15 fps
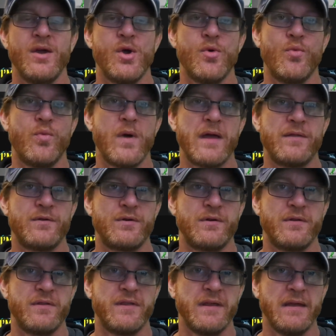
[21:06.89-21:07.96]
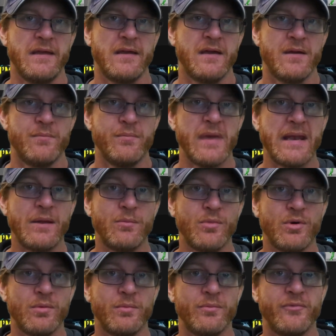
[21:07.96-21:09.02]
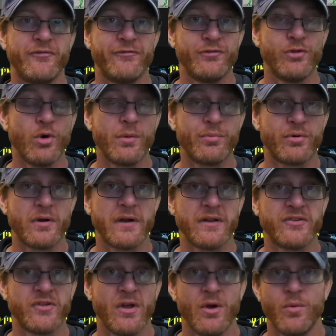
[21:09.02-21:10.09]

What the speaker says: whether the minimum floor price